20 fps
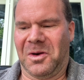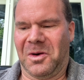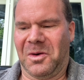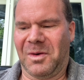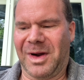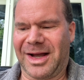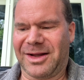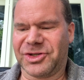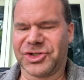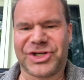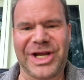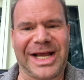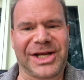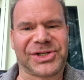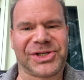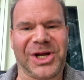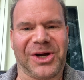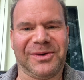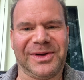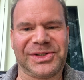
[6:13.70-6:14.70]
Well,
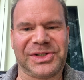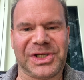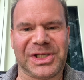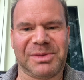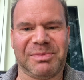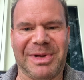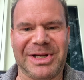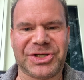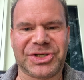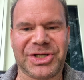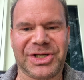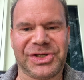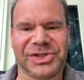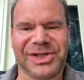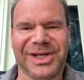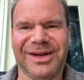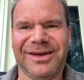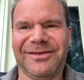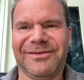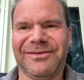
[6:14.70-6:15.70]
Jake's totally suspicious,
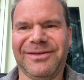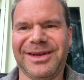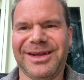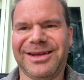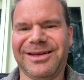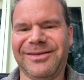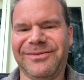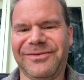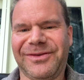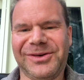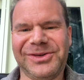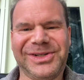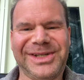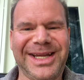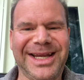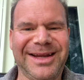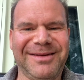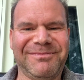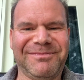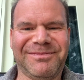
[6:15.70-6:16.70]
and at first
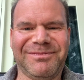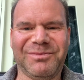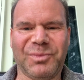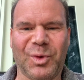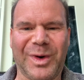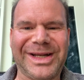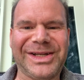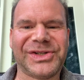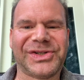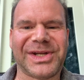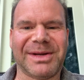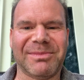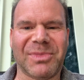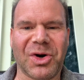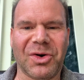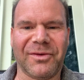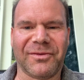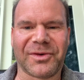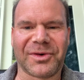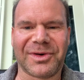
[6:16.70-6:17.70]
he wins them
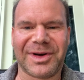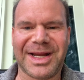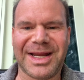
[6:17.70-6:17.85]
over.